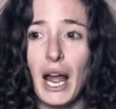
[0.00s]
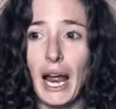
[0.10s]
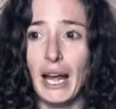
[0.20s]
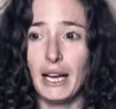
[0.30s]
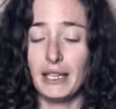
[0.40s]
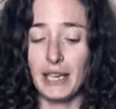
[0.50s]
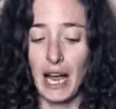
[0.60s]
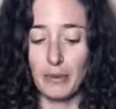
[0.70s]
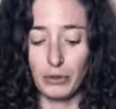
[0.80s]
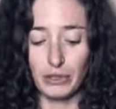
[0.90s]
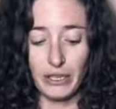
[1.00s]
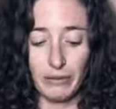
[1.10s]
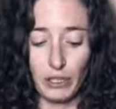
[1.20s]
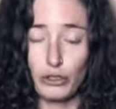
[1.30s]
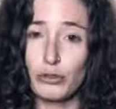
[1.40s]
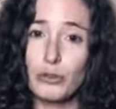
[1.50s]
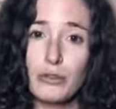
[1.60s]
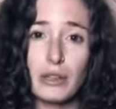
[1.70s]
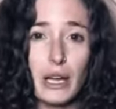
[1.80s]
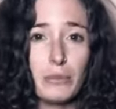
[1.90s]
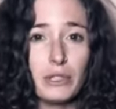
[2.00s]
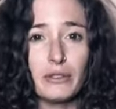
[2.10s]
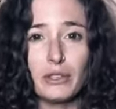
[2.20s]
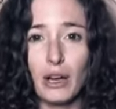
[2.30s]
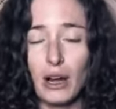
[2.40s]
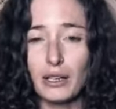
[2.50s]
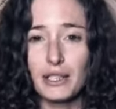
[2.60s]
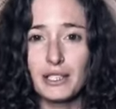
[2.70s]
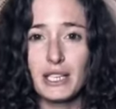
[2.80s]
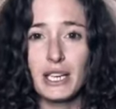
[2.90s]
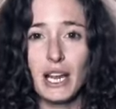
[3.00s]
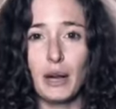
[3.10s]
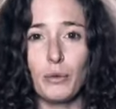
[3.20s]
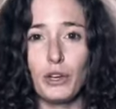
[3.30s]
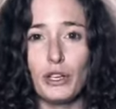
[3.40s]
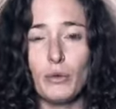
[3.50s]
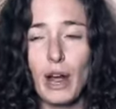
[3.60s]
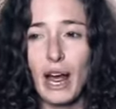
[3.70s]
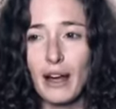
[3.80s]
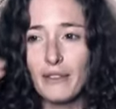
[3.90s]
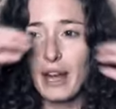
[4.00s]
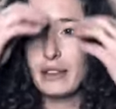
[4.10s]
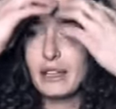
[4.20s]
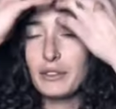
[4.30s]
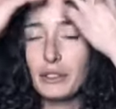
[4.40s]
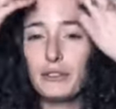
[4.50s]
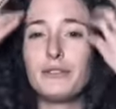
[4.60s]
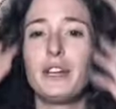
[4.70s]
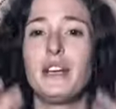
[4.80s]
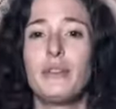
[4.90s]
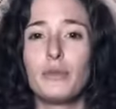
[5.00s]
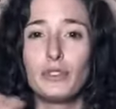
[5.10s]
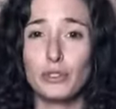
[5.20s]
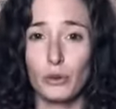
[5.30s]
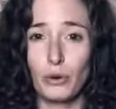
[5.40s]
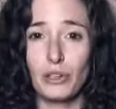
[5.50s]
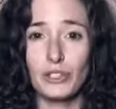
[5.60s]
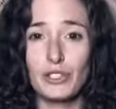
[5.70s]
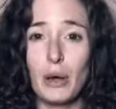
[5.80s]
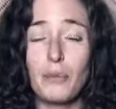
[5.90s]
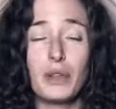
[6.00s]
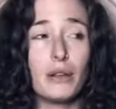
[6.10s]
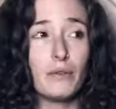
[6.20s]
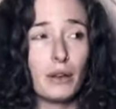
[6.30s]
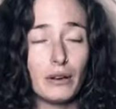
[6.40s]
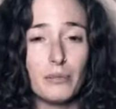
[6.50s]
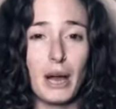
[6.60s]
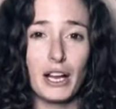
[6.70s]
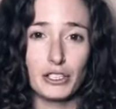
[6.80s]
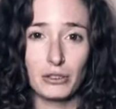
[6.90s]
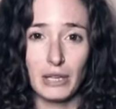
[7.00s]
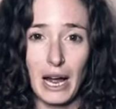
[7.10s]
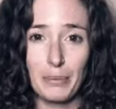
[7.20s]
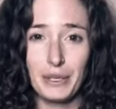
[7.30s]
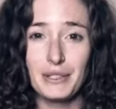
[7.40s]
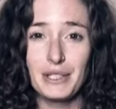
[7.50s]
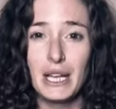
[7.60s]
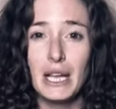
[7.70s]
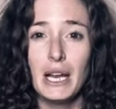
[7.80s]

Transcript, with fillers: And I believe in truth, I believe in honesty, and when you have that level of faith with Source, something very magical happens.